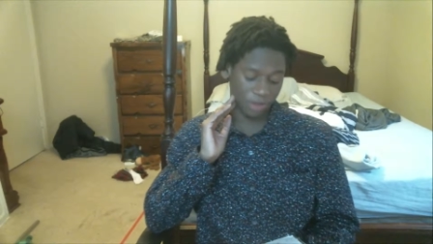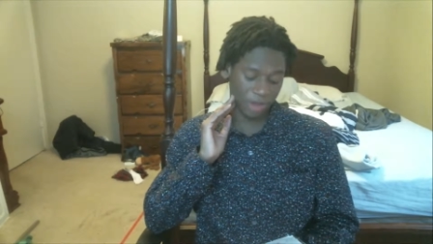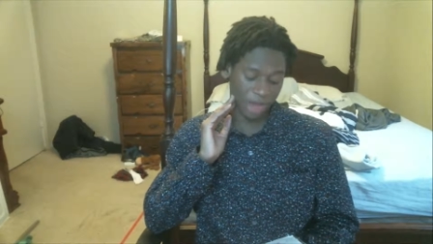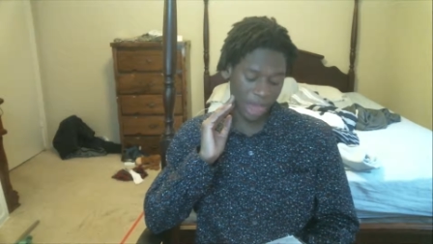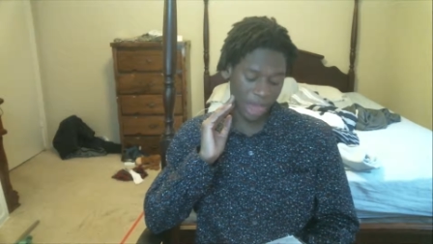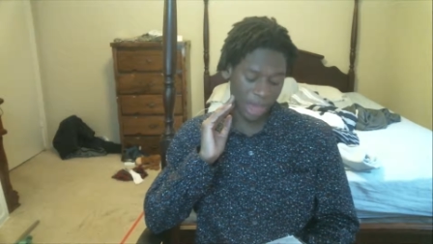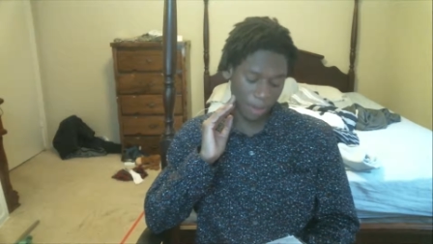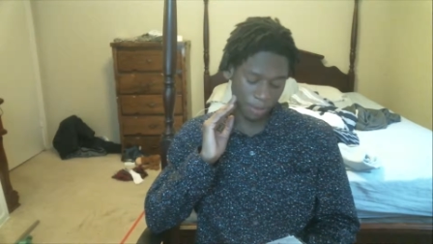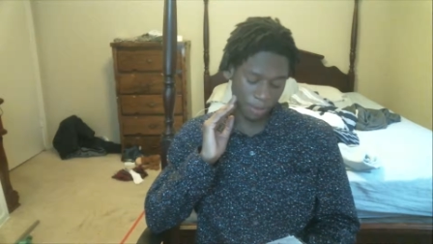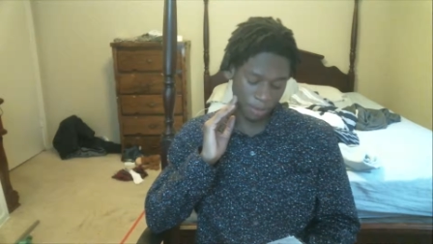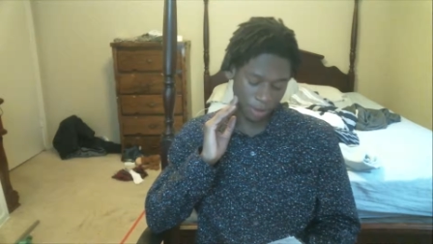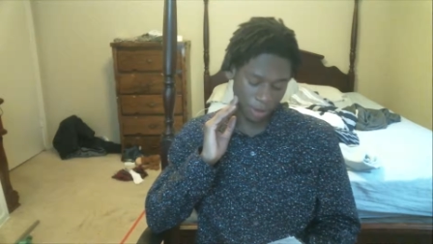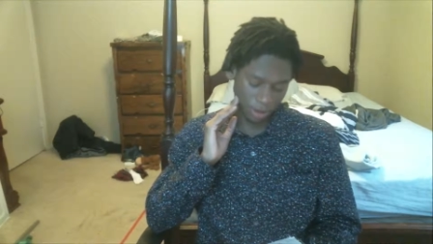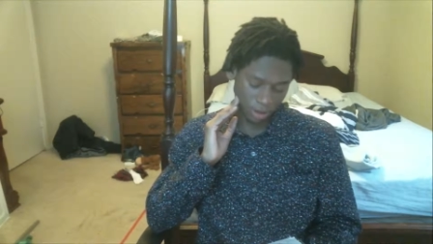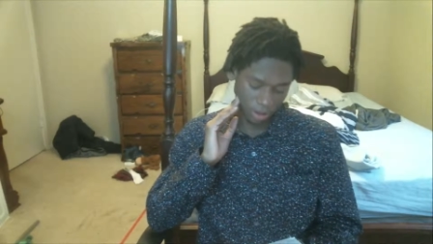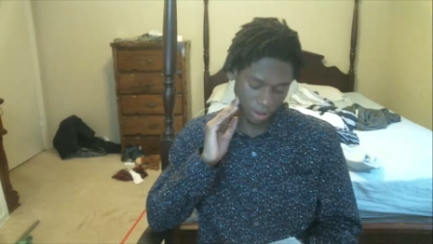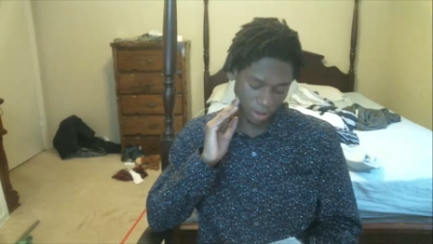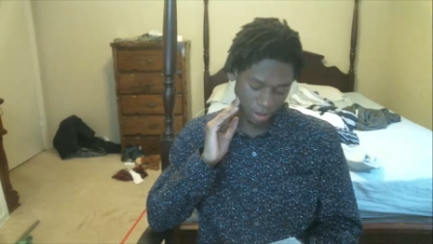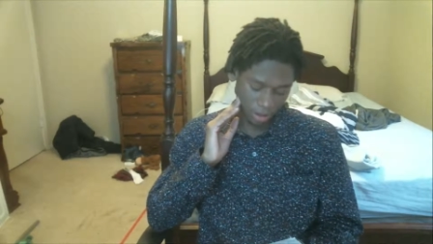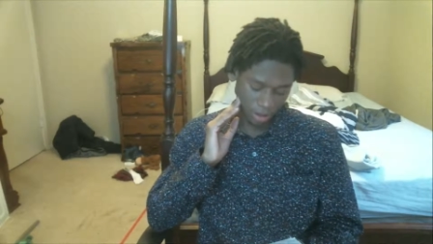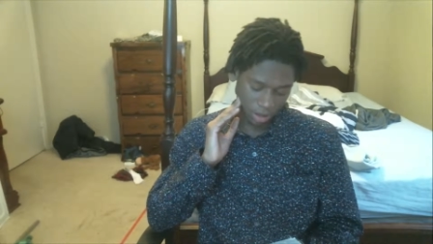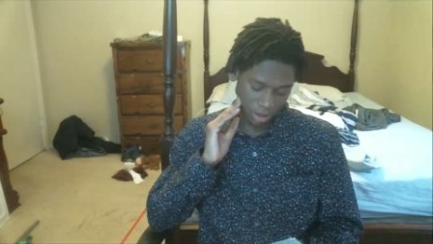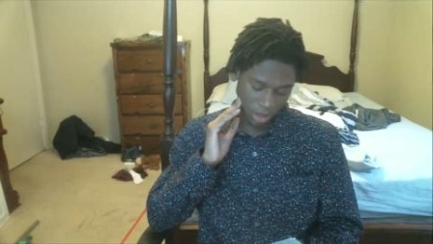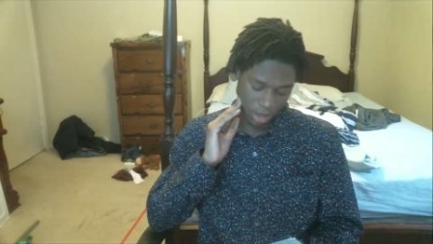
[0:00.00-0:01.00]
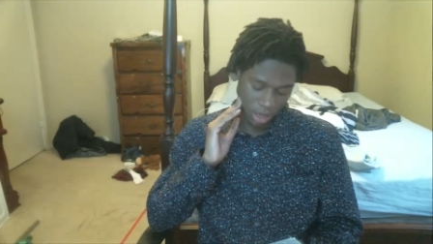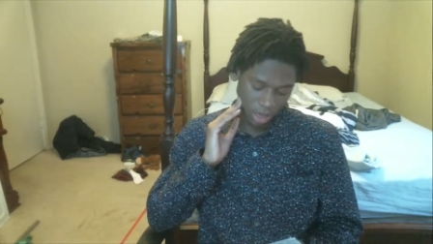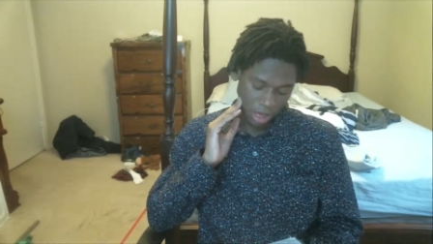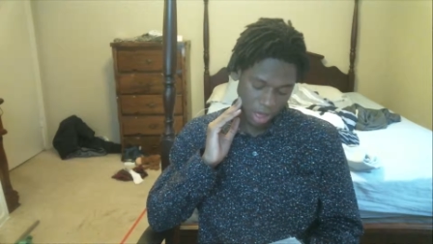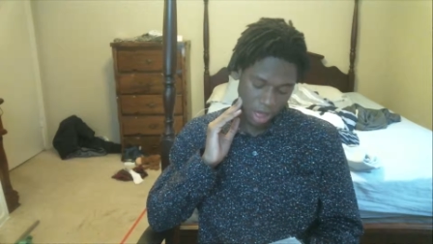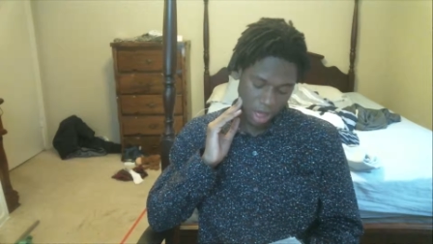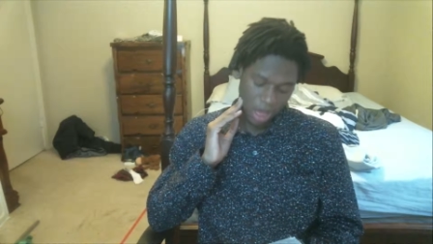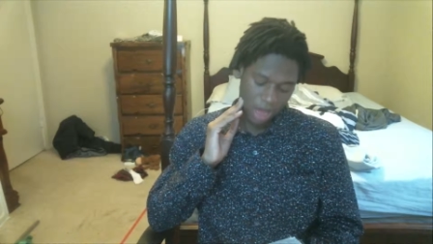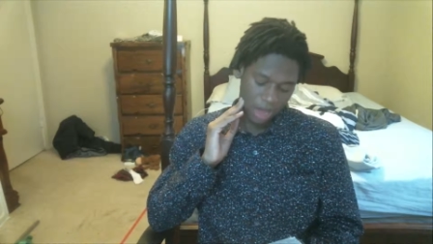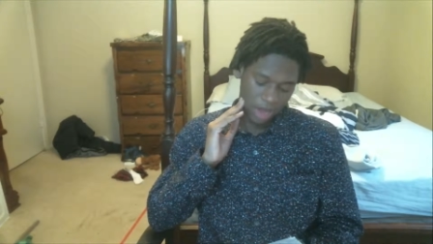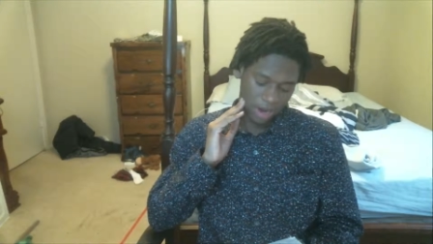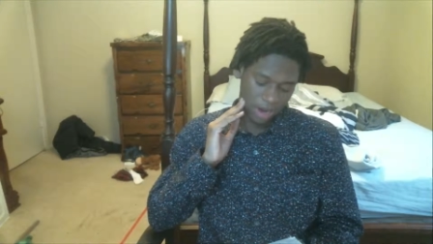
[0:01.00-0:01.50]
happy,
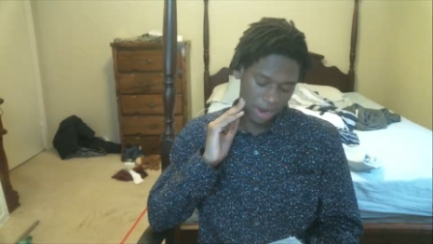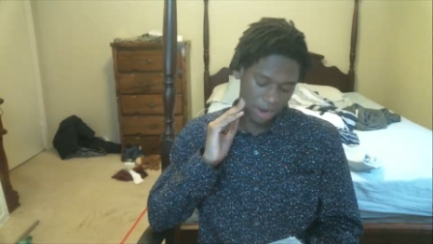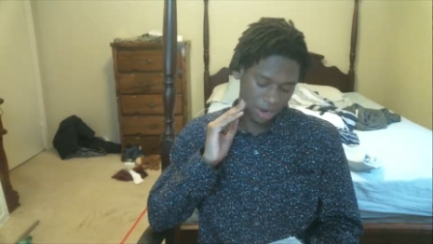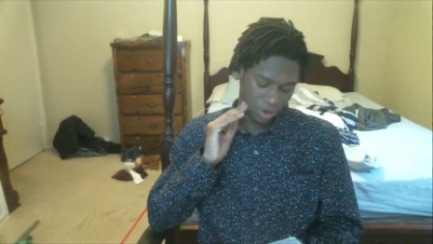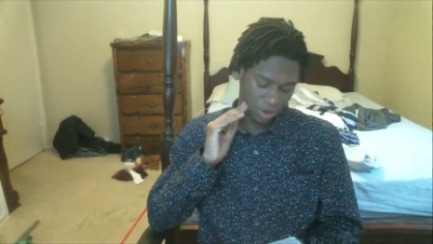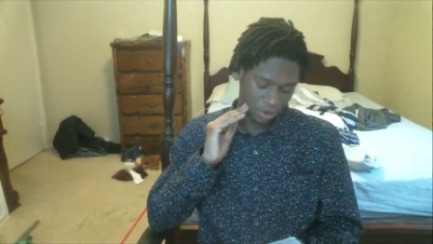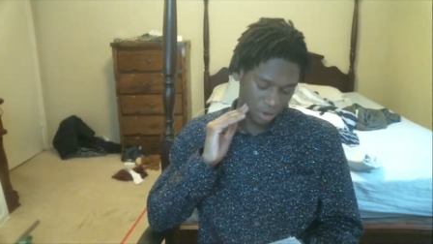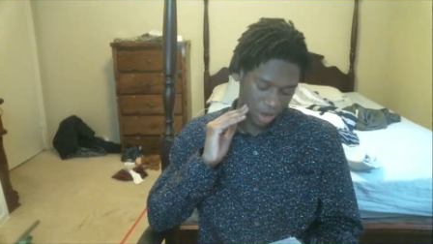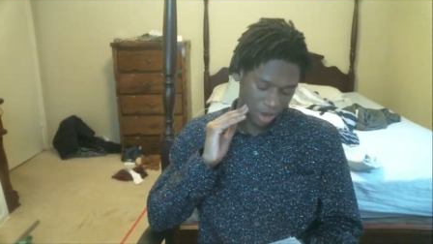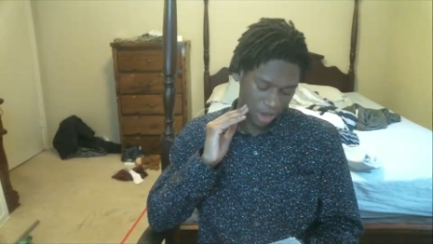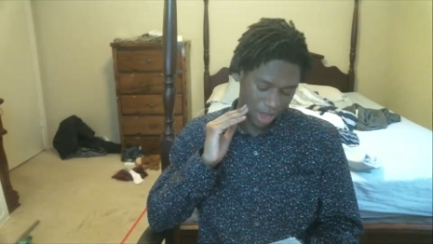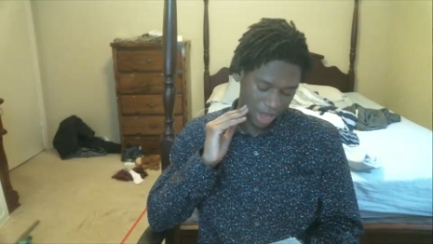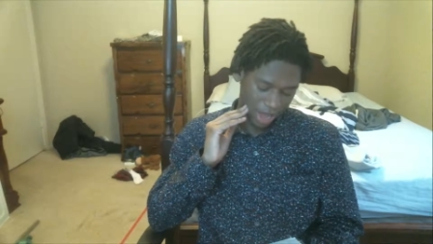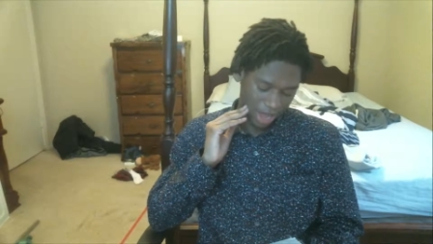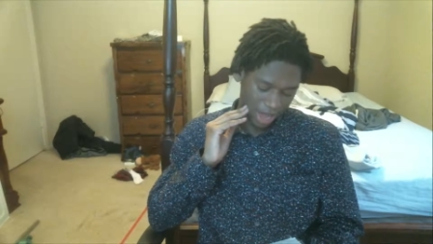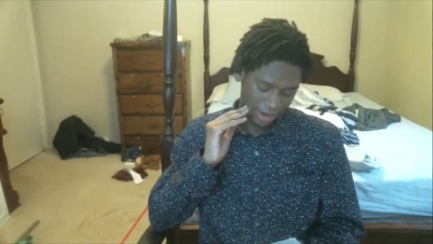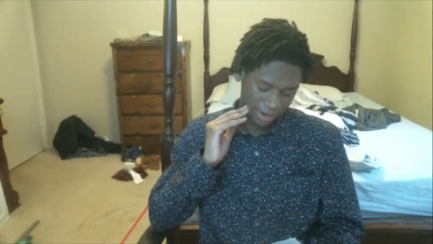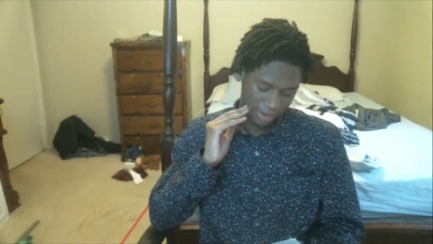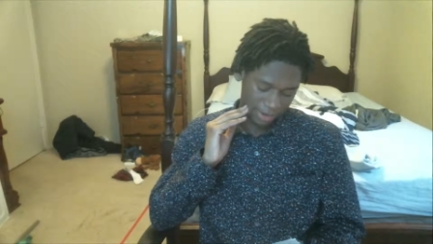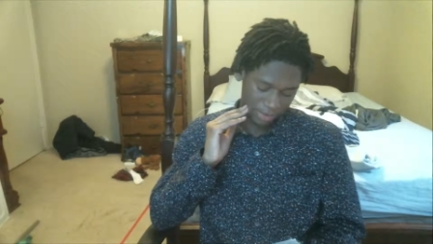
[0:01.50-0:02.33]
and I knew I had